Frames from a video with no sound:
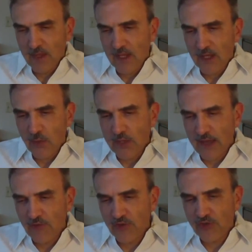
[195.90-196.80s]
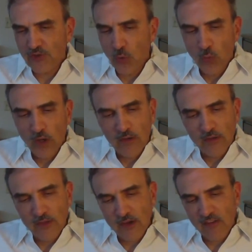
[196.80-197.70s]
we have such a
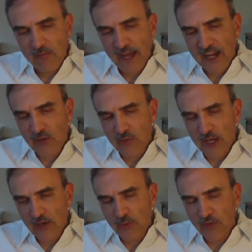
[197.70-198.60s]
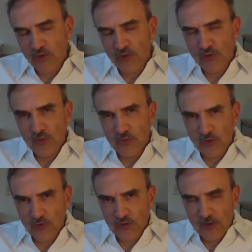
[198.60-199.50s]
wealth of background with the
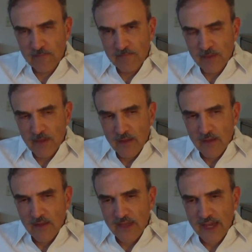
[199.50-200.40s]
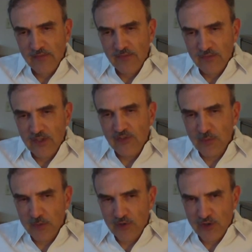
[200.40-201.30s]
students that needs
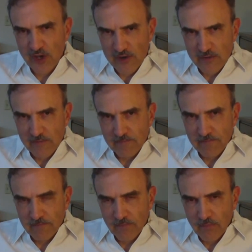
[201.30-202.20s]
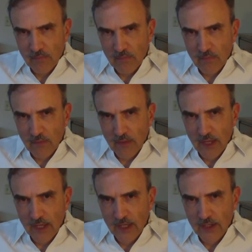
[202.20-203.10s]
to be shared.
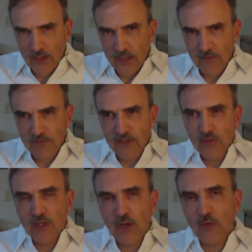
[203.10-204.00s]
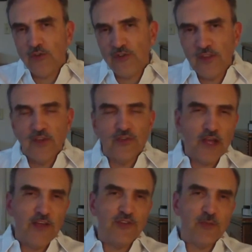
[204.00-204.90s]
And if you noticed in
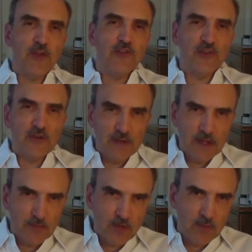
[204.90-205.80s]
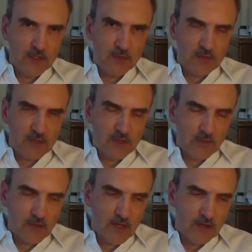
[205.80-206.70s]
this last semester, and I'm going to be,
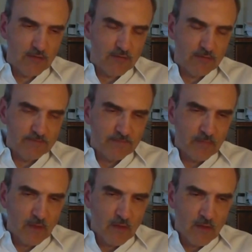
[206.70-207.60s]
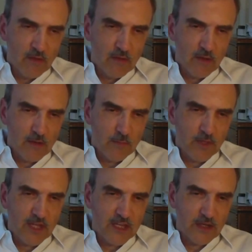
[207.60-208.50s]
kind of
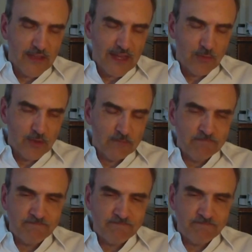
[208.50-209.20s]
picking on that one,